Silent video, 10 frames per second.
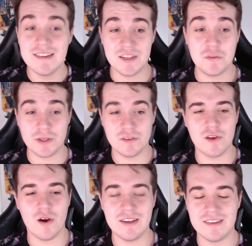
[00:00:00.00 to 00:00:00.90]
Teespring
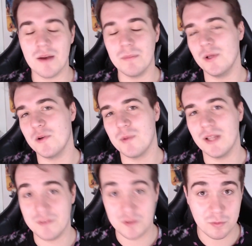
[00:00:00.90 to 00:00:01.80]
store is down below as well
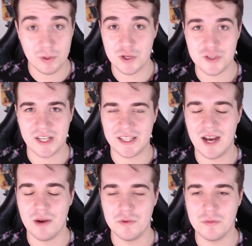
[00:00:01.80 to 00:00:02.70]
if you just want to go check that
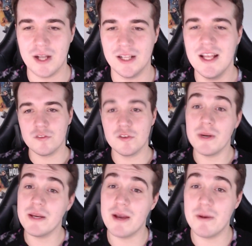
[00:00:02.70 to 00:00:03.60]
out as well. So
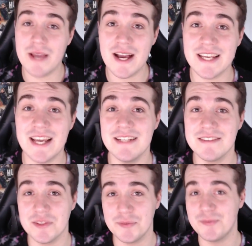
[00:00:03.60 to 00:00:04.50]
anyway, we are getting
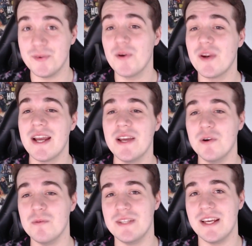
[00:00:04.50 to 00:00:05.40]
into the Fortnite
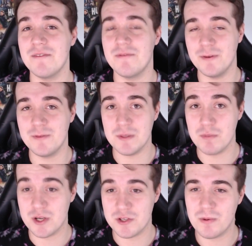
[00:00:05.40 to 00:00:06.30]
update fifteen
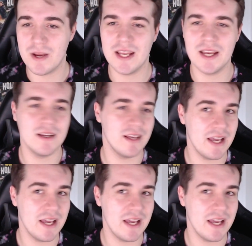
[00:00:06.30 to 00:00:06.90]
point twenty.